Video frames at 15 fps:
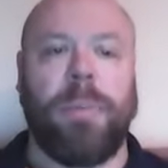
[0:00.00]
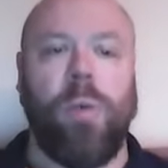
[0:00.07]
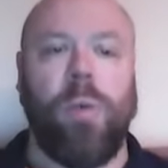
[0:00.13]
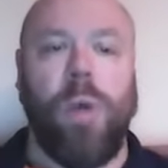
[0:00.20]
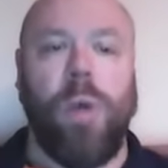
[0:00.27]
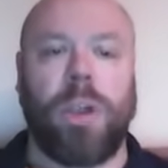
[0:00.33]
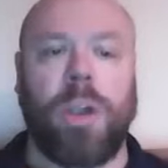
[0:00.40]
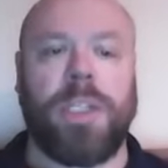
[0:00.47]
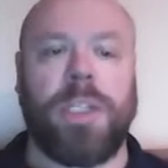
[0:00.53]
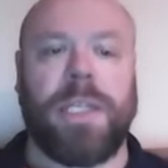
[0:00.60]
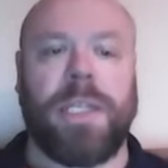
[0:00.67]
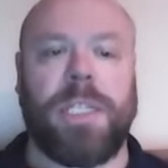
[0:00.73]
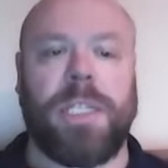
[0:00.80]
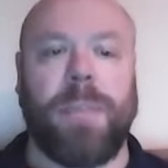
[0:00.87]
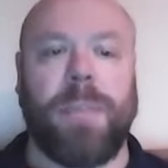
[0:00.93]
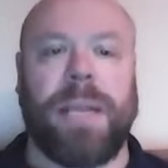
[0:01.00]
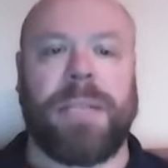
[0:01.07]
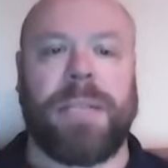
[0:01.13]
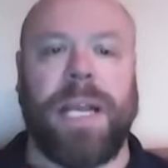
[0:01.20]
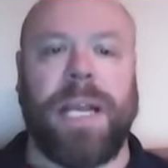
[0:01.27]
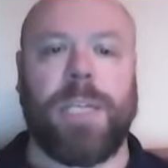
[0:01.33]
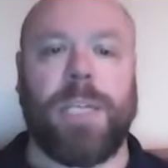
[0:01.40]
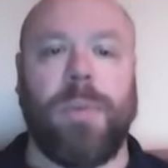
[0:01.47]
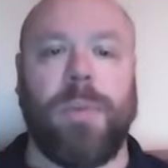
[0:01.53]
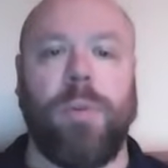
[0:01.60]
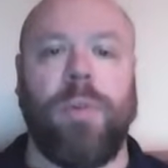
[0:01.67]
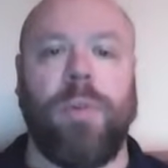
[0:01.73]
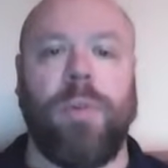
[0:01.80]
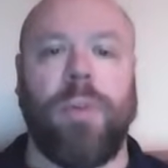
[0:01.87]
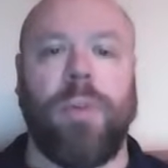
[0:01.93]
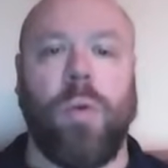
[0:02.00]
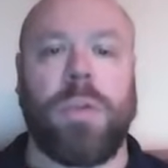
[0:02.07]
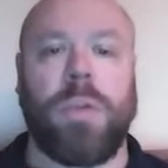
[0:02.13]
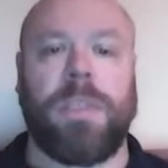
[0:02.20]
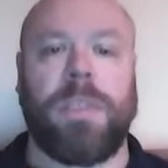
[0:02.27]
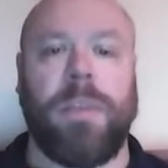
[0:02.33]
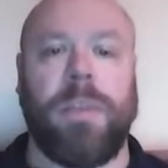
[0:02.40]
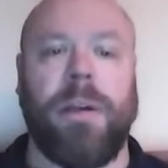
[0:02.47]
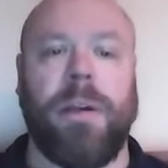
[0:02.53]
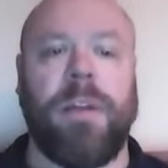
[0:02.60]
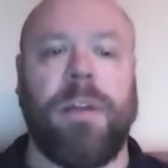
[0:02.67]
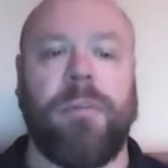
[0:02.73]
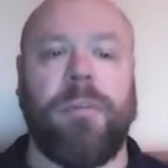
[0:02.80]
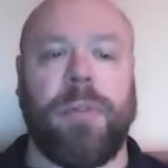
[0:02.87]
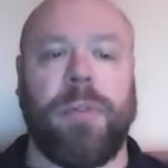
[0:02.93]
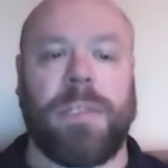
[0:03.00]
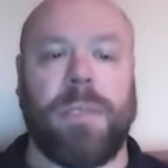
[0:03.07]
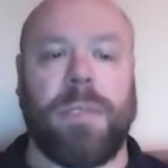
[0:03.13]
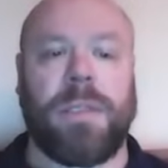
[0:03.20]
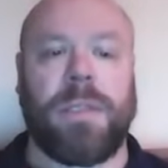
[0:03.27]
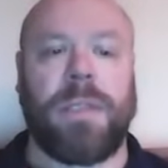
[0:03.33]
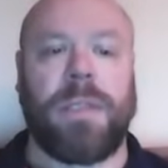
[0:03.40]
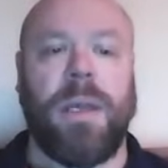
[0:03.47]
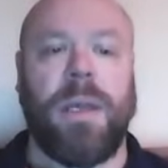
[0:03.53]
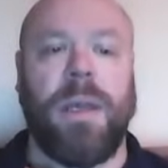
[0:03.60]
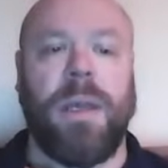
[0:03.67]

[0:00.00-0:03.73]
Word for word: But watch this space as we move towards the period of Christmas.